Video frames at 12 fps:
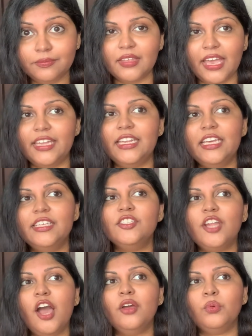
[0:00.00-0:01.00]
and he's
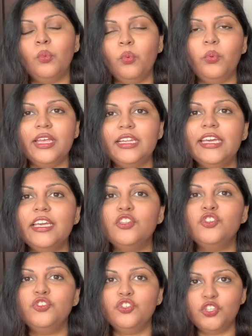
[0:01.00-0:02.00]
not
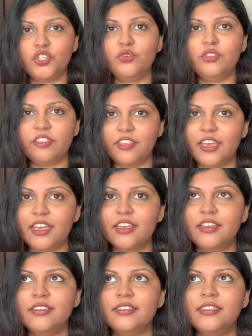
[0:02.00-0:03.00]
willing to do
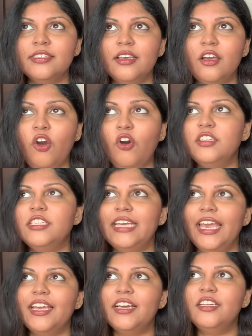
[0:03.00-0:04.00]
things or
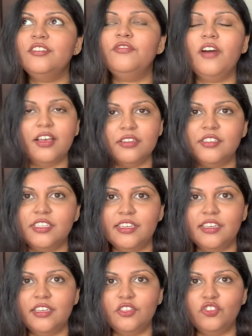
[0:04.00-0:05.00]
take
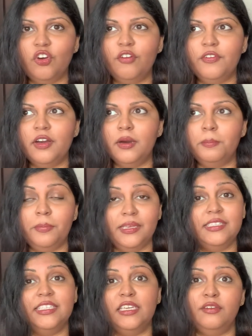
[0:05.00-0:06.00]
advantage of her
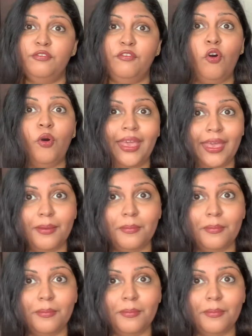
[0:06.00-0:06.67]
pity for him.